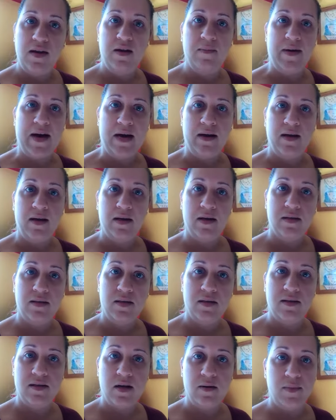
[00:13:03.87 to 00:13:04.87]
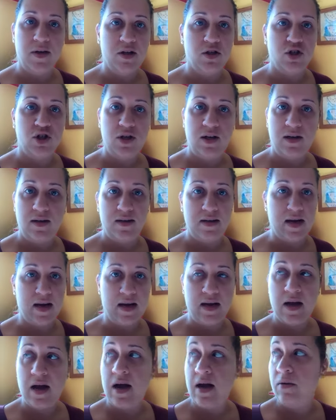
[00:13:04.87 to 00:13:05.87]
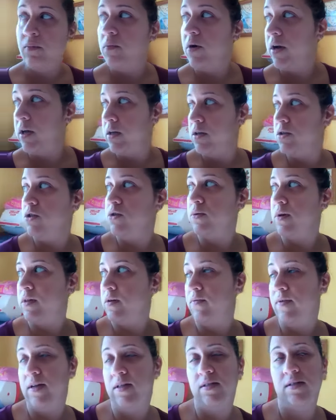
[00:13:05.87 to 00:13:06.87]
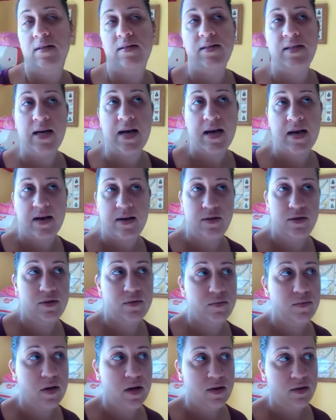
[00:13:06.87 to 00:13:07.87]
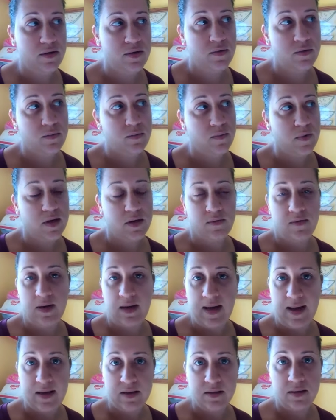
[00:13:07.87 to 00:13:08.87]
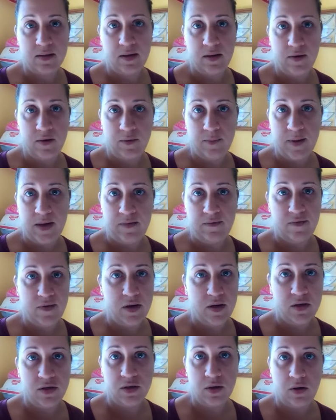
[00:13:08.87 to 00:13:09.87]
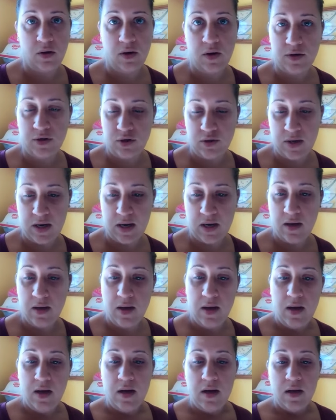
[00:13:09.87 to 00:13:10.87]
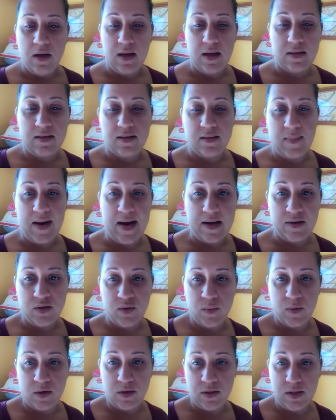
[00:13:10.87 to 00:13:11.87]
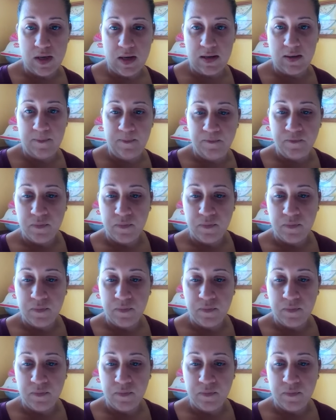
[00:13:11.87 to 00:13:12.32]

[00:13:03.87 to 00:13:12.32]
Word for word: about it because it's going to be a shitty day. I want to enjoy the rest of the day. I do I do want to relax a little bit, finish the laundry get some housework done.